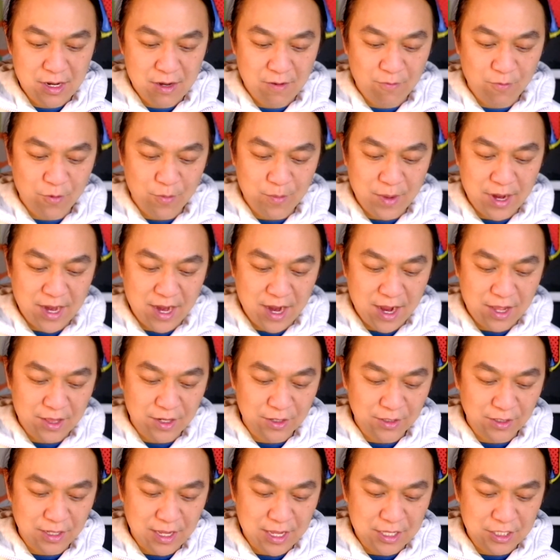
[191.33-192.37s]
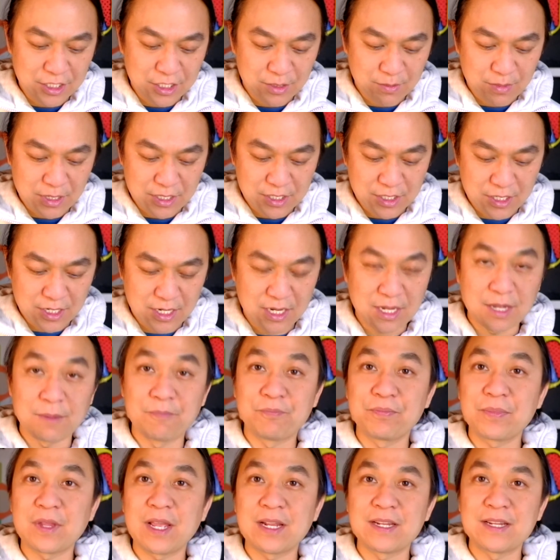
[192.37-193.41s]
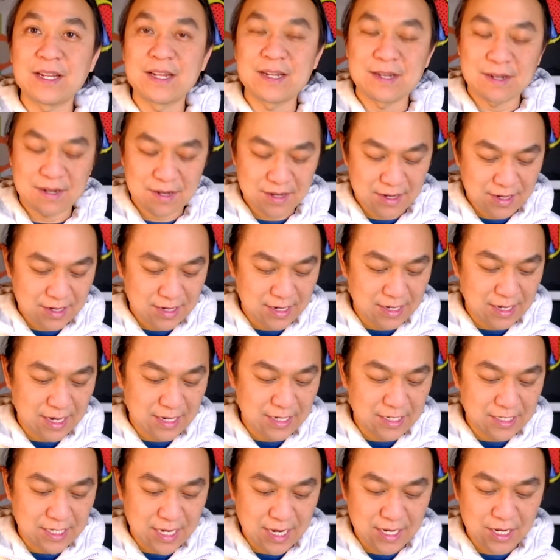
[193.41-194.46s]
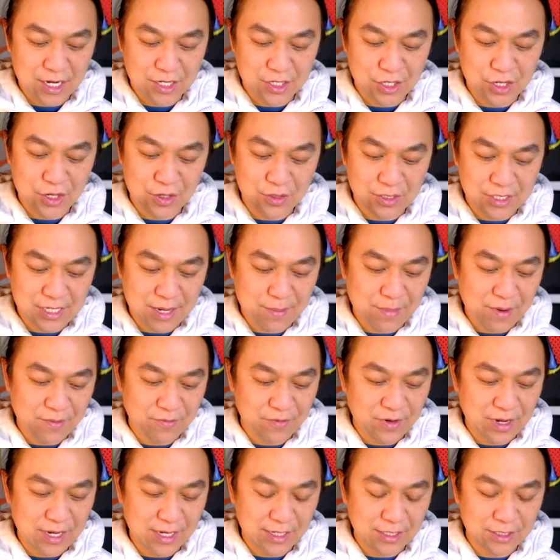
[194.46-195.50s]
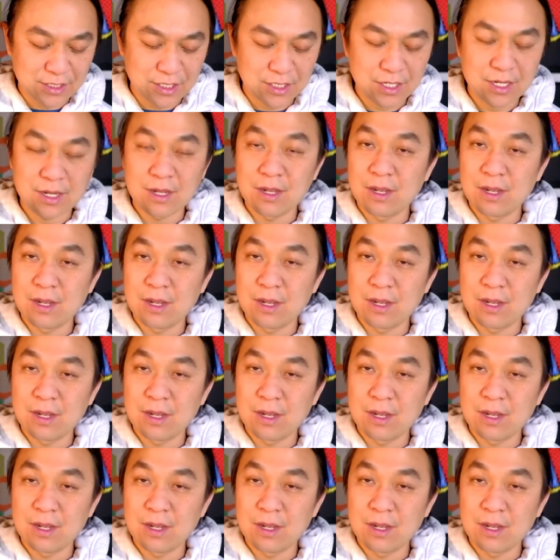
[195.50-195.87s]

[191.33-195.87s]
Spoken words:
for my other lens, but I decided not to use step up rings,